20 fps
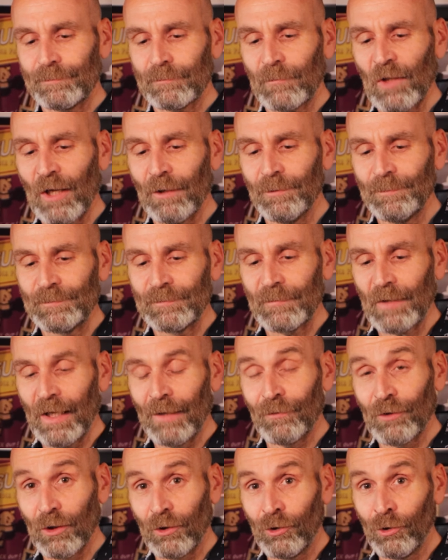Now,
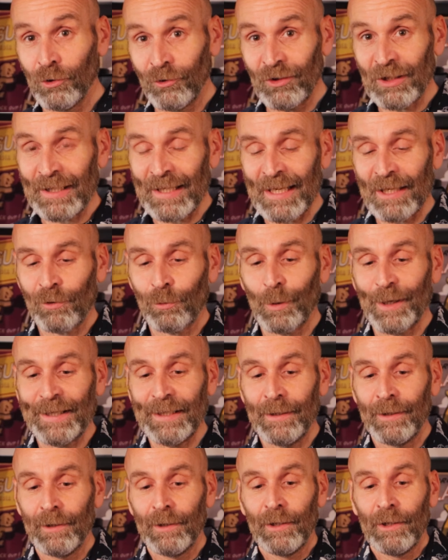if you're using egg
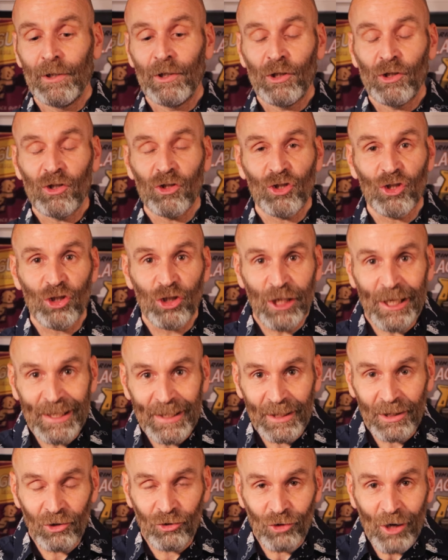white,
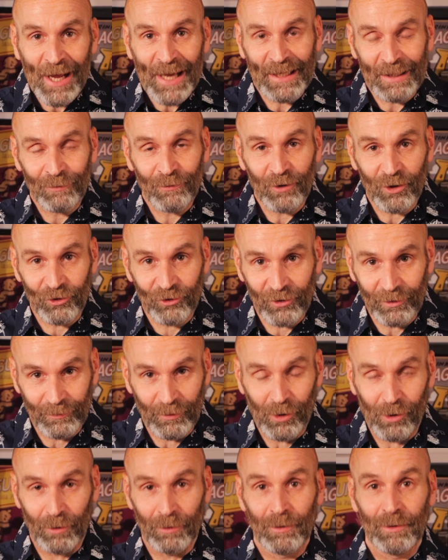shake it dry first of
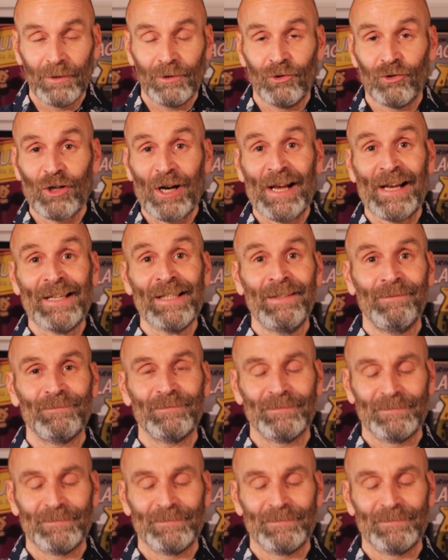all. Dry.